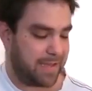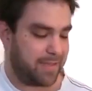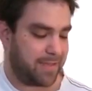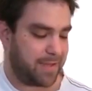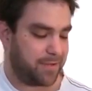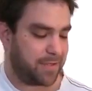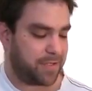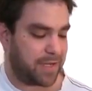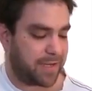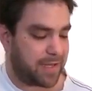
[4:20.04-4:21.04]
And then you
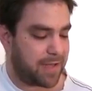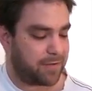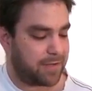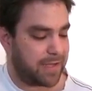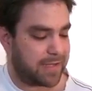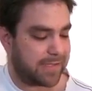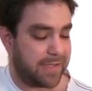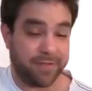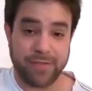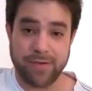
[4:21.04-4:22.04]
can check it out and
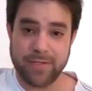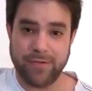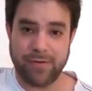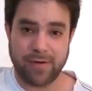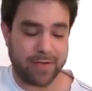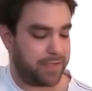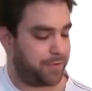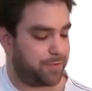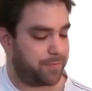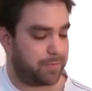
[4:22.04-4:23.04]
see if those two are in
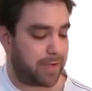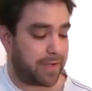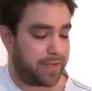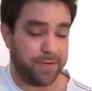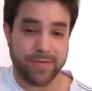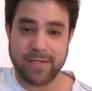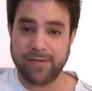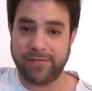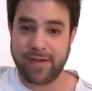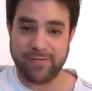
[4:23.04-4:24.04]
tune by
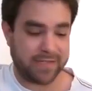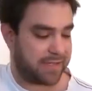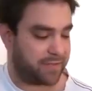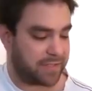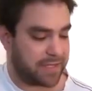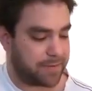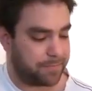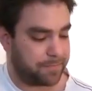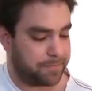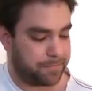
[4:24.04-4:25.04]
using 5 and 7 again.